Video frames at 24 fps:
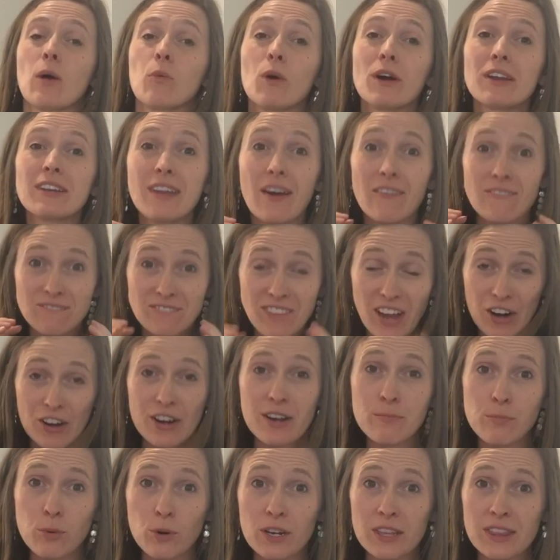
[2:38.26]
Now, one very
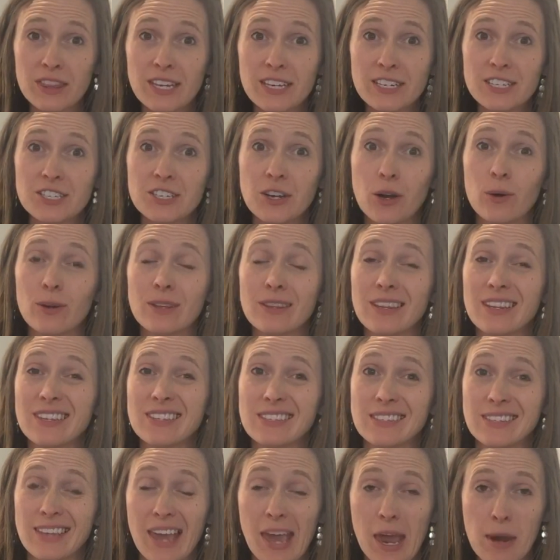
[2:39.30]
important thing to note that
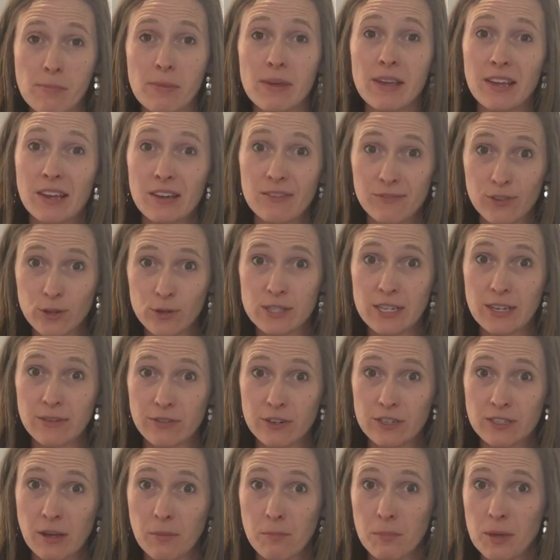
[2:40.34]
can be confusing for
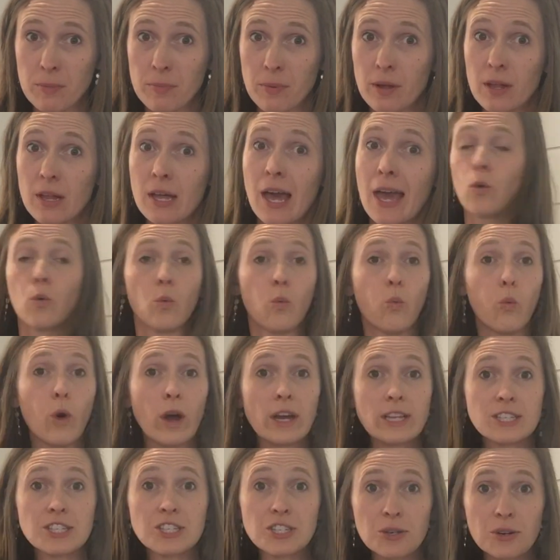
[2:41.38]
some people,
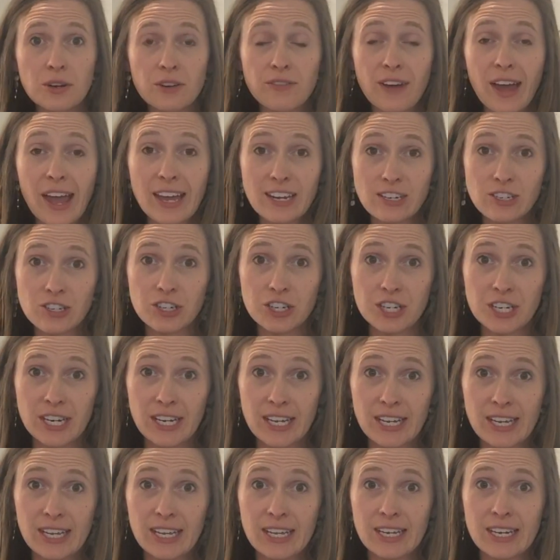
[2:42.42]
once you have entered
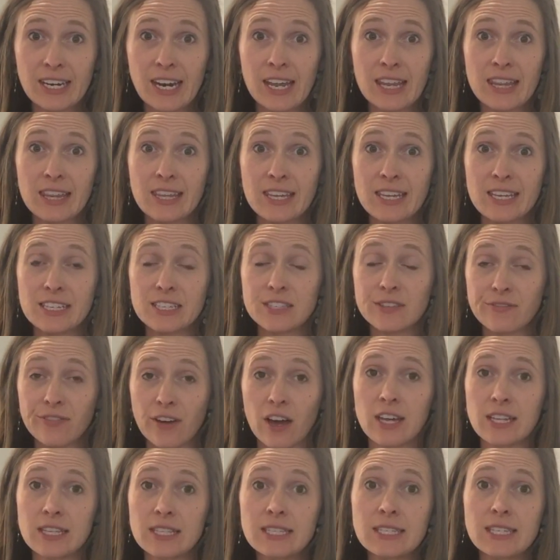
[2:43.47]
in these
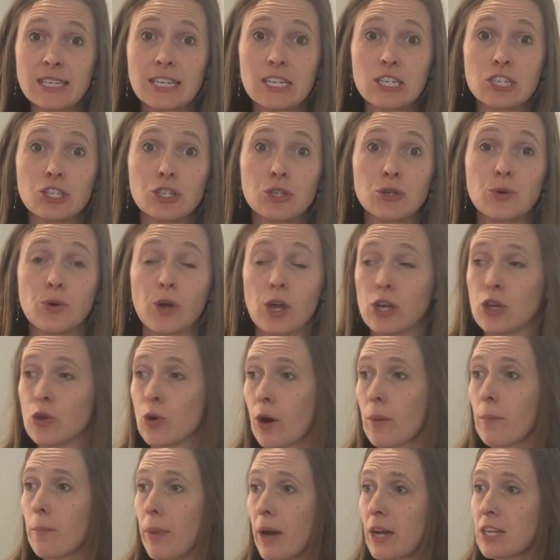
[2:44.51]
funds into
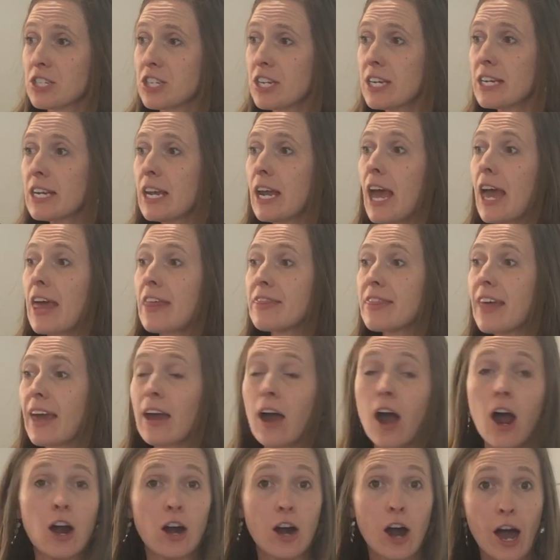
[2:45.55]
your budget, they
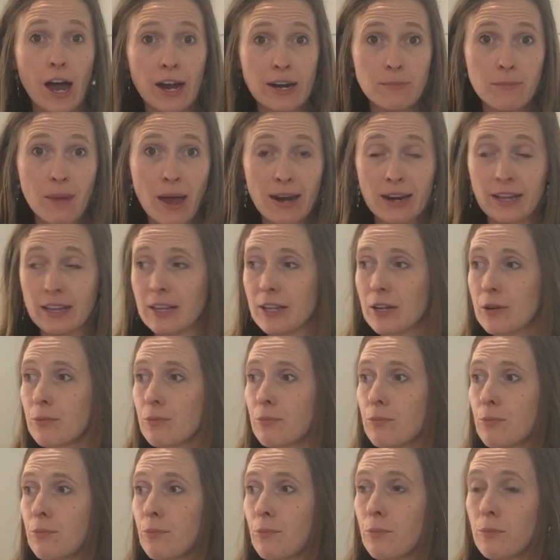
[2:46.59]
are automatically
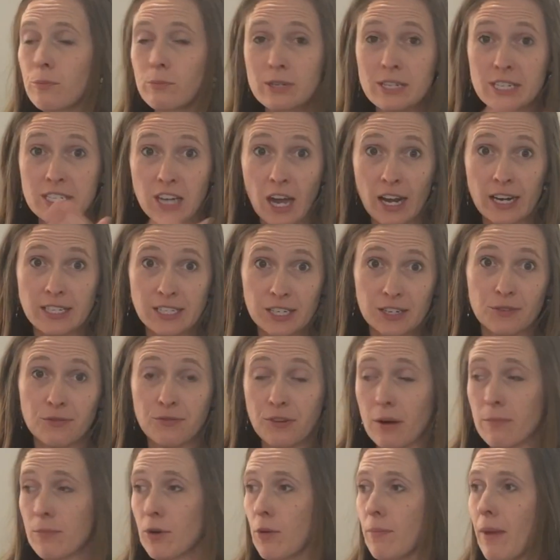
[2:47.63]
deducted
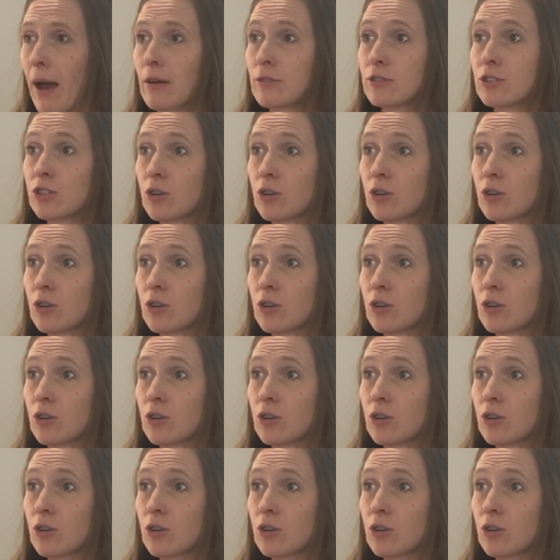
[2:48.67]
from your amount.